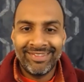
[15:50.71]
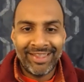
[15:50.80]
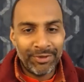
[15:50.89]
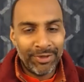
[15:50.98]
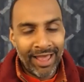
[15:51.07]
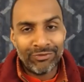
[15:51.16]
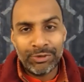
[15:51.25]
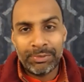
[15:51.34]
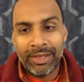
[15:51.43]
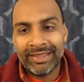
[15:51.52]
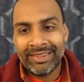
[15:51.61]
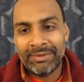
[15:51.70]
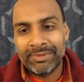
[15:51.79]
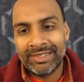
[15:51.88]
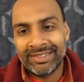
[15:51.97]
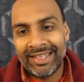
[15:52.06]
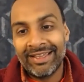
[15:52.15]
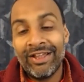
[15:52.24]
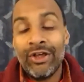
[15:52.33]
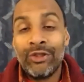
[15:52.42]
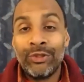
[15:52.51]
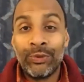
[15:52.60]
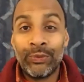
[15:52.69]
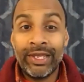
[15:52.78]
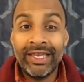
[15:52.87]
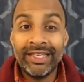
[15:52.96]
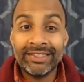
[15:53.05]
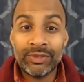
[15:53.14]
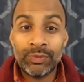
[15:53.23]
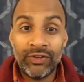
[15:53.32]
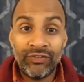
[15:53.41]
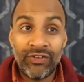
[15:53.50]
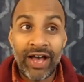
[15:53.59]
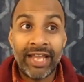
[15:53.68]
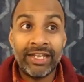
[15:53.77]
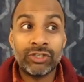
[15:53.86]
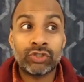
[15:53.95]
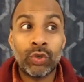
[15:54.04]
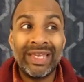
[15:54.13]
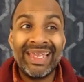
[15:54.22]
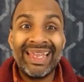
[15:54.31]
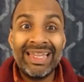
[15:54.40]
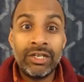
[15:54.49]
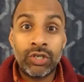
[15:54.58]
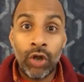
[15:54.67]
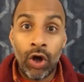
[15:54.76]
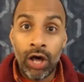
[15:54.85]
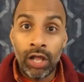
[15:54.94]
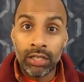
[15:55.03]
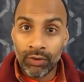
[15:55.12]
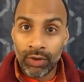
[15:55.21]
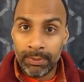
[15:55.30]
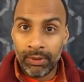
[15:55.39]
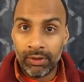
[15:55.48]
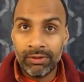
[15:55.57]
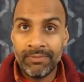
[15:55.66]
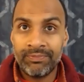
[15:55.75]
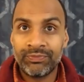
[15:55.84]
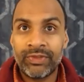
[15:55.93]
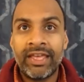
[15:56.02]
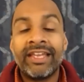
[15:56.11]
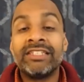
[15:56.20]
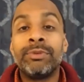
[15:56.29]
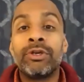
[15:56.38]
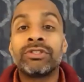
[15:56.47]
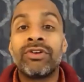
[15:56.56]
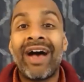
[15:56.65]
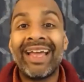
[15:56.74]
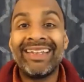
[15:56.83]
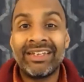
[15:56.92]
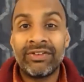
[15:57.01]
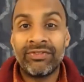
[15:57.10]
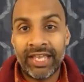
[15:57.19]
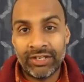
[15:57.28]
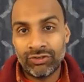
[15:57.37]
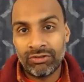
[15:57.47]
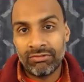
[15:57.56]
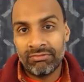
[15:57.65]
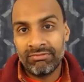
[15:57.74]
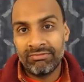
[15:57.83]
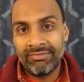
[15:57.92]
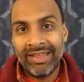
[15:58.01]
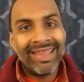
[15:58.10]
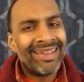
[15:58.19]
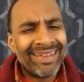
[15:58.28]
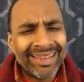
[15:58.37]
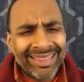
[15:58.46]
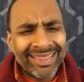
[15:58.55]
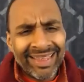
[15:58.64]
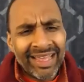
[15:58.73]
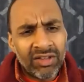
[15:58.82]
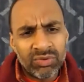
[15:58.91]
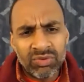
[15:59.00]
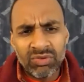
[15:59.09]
They will have to make that mistake. The reason we find it so intolerable is because of identification. Nothing else.